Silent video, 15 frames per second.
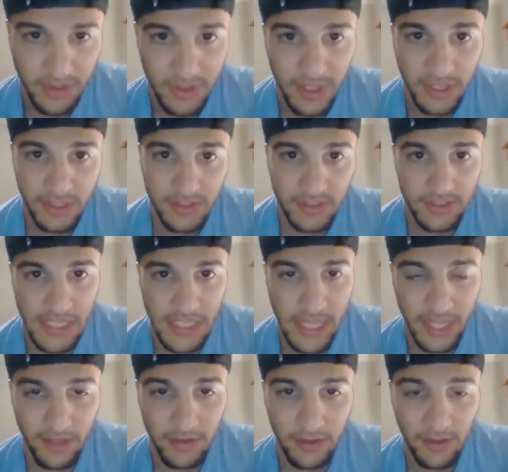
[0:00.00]
thing is
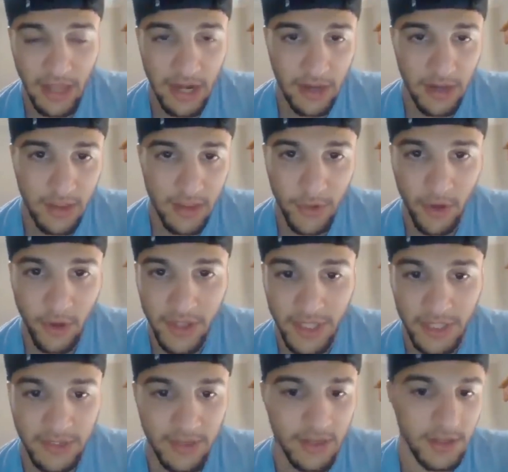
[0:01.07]
that a lot of them are all
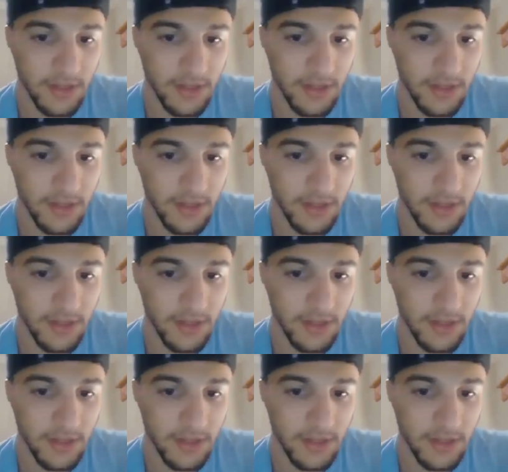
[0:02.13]
in.